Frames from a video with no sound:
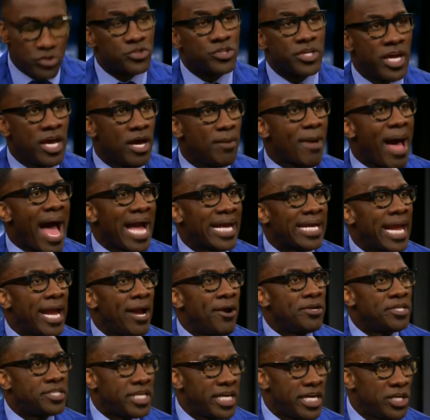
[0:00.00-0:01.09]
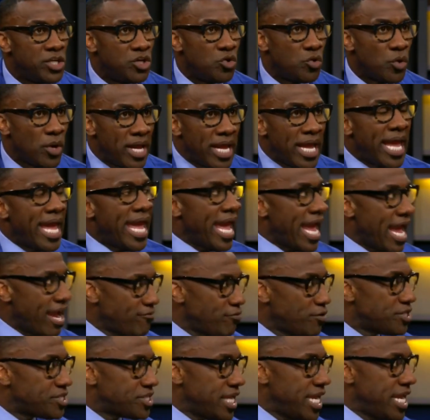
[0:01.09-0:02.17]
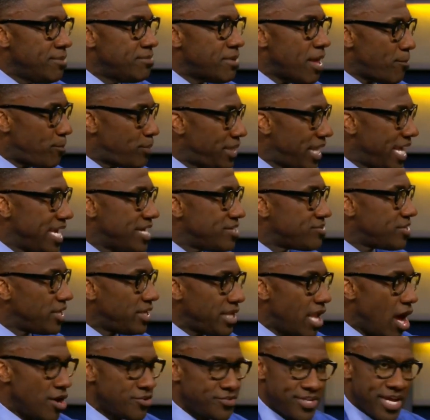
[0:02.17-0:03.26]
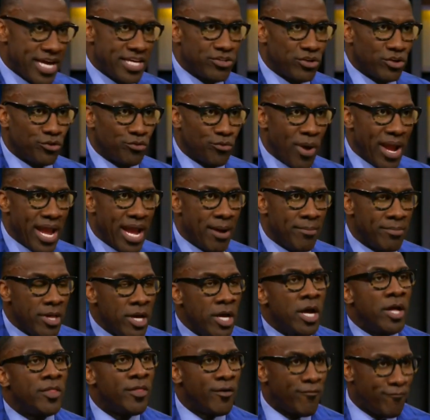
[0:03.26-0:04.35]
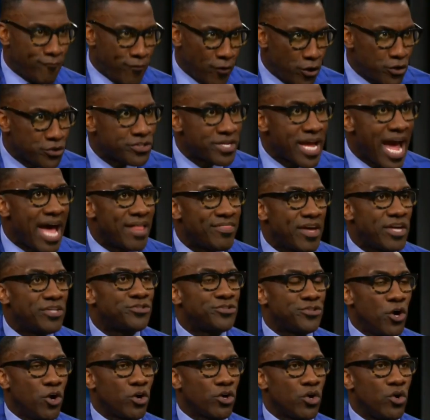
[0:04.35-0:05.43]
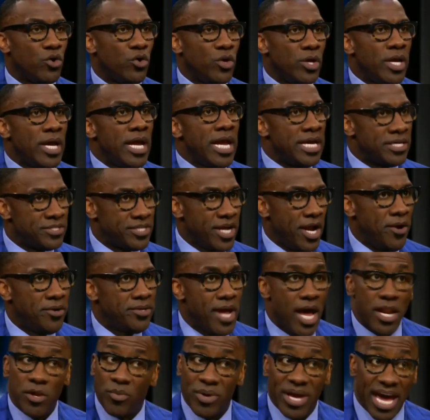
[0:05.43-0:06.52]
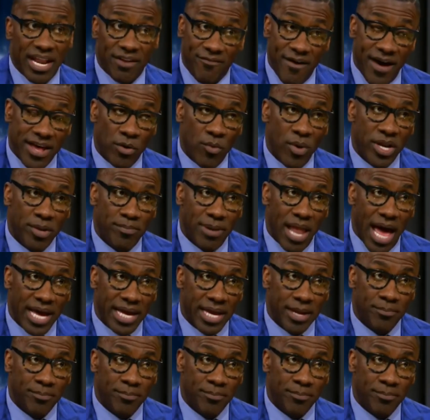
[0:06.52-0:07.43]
Skip, I guarantee you, every team that plays the Los Angeles Rams, the first guy they circle is Aaron Donald. We got to find a way to block him.